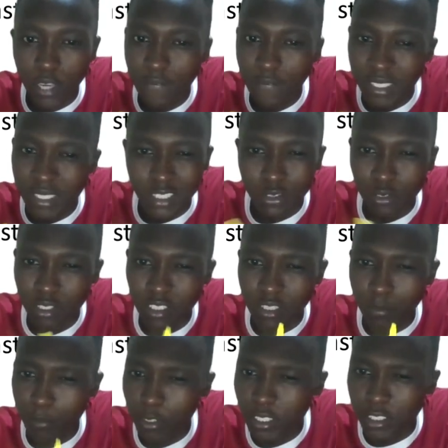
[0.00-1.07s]
emphasis on this
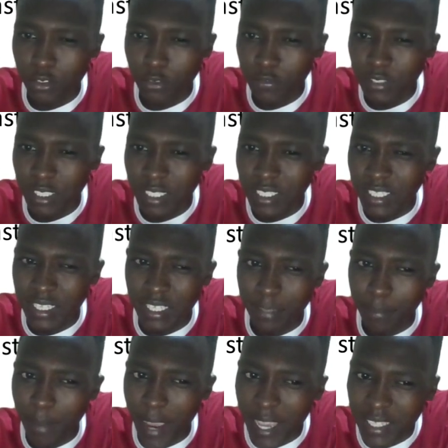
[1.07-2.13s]
importance of studying the
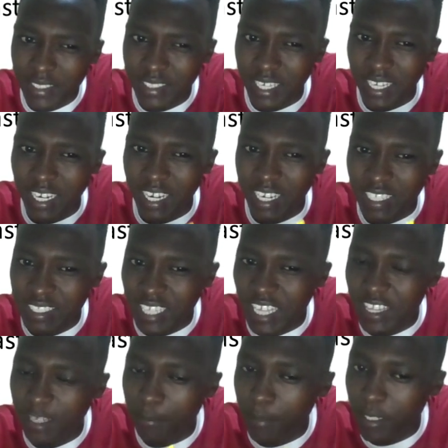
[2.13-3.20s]
past and
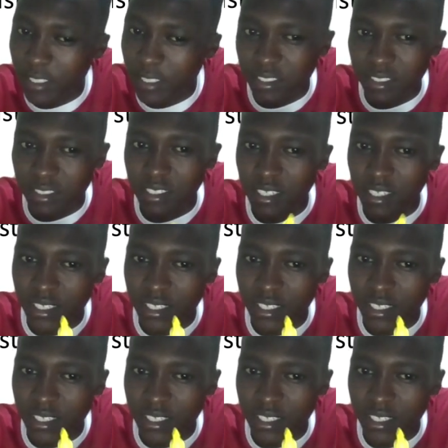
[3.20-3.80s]
understand the present